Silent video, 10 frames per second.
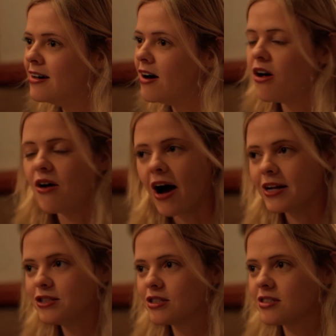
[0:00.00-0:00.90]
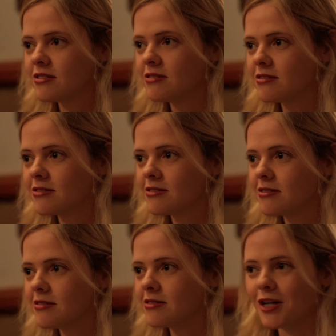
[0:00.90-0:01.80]
Oh, no, I just
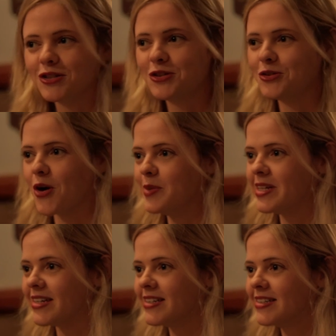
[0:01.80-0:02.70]
do comedy.